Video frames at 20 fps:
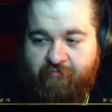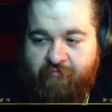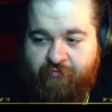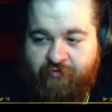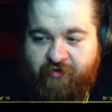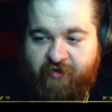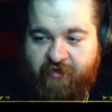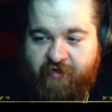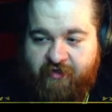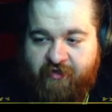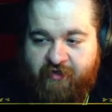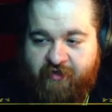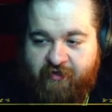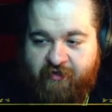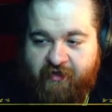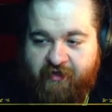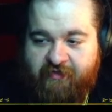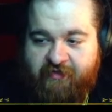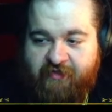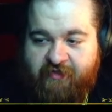Bring it in
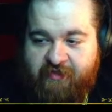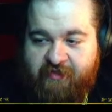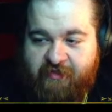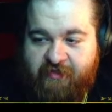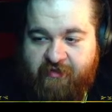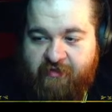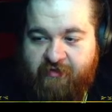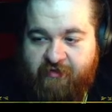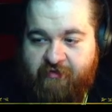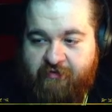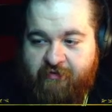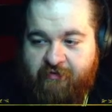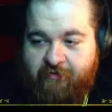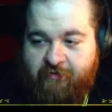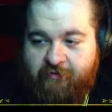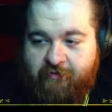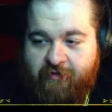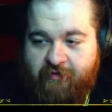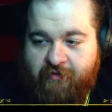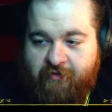like
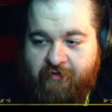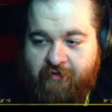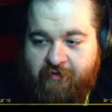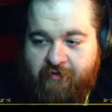so.